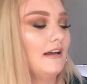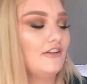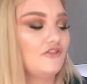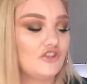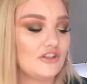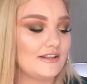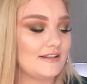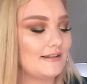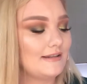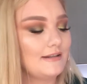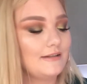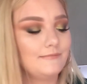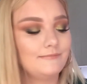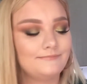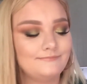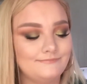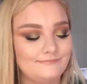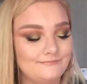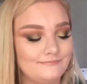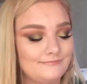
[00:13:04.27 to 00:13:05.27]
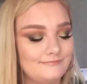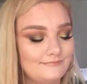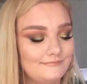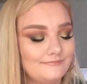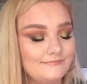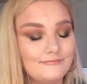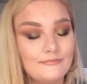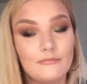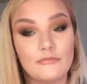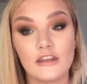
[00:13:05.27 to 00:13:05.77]
just
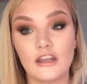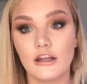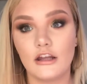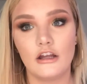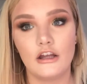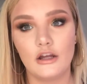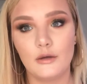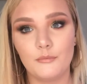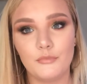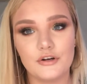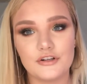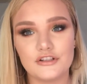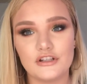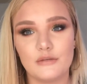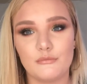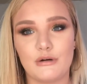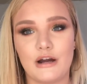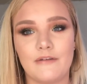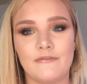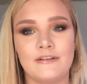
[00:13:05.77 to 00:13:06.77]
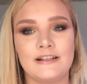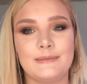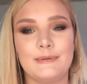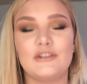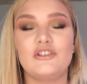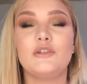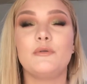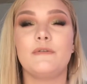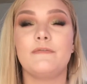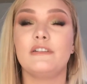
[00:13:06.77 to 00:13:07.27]
personal preference,
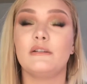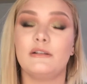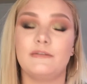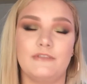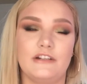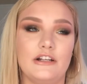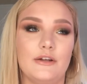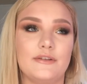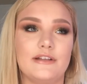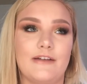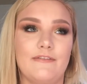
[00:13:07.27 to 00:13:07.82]
especially when filming videos.